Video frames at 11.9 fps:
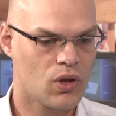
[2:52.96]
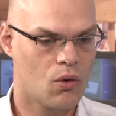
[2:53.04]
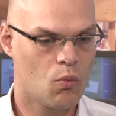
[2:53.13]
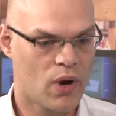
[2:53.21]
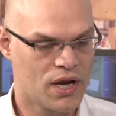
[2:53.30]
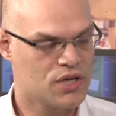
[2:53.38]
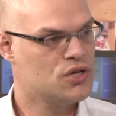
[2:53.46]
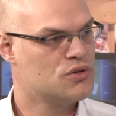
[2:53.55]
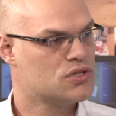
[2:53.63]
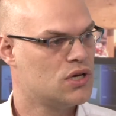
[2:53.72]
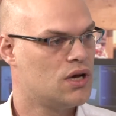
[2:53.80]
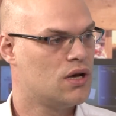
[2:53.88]
when a
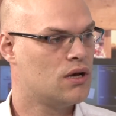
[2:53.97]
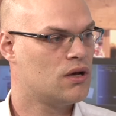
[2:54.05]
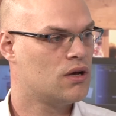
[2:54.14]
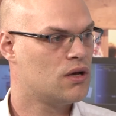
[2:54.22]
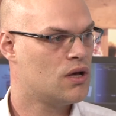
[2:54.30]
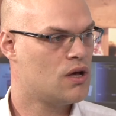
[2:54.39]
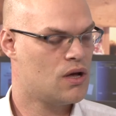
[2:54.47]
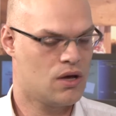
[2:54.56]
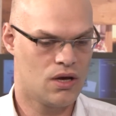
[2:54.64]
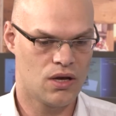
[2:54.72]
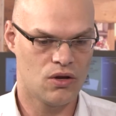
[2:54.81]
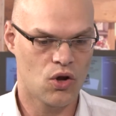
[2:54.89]
user
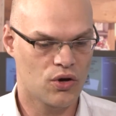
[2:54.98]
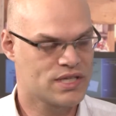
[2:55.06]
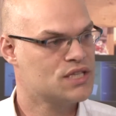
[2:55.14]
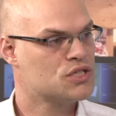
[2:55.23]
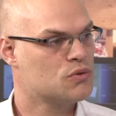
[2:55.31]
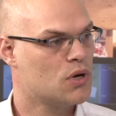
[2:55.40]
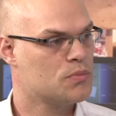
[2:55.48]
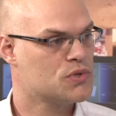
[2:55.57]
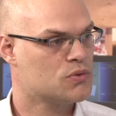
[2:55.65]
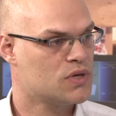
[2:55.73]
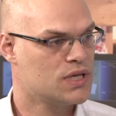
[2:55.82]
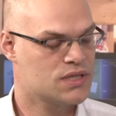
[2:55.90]
logs into
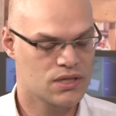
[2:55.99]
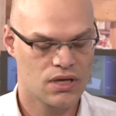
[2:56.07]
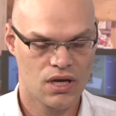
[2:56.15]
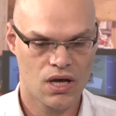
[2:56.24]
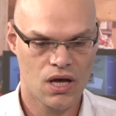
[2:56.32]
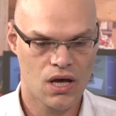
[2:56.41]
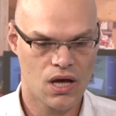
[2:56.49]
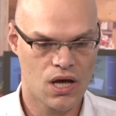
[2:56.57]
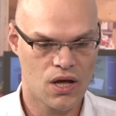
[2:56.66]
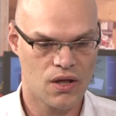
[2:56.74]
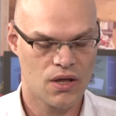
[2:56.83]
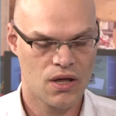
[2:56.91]
OpSuite,
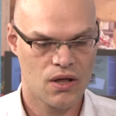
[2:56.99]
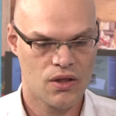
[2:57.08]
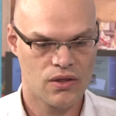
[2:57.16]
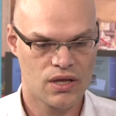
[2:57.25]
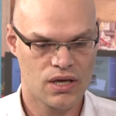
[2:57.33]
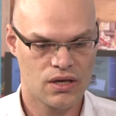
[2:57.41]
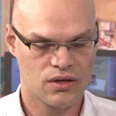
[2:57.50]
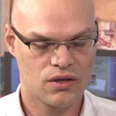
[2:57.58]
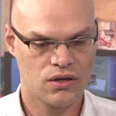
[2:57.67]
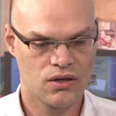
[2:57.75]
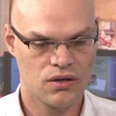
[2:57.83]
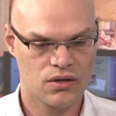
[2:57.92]
the
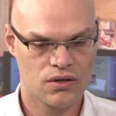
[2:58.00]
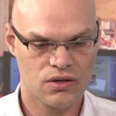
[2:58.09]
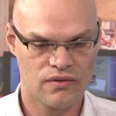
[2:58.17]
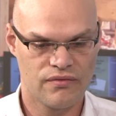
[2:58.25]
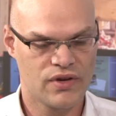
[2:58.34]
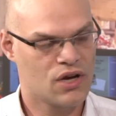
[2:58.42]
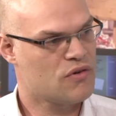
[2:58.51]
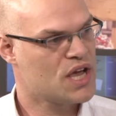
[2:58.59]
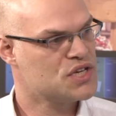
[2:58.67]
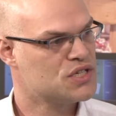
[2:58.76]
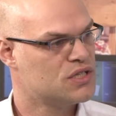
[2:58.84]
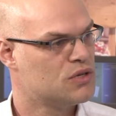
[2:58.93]

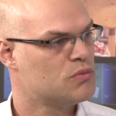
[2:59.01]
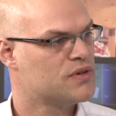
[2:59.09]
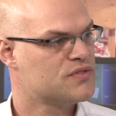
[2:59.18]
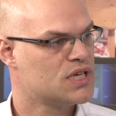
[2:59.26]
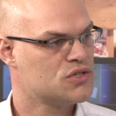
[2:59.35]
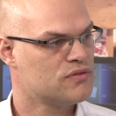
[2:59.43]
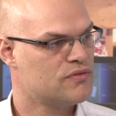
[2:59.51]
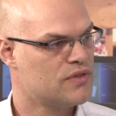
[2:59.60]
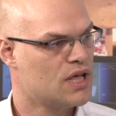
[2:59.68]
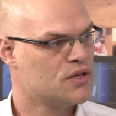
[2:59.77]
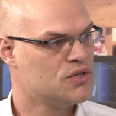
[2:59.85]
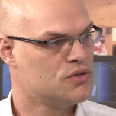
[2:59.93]
configuration that we've set up for
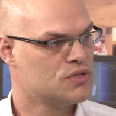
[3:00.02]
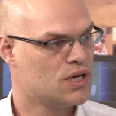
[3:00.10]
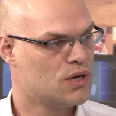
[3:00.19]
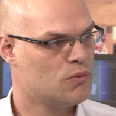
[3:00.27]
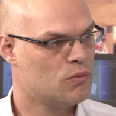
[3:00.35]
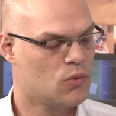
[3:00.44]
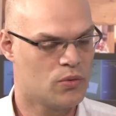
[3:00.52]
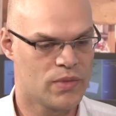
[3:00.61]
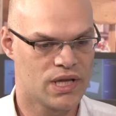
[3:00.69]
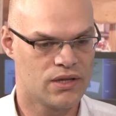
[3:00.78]
that user will mean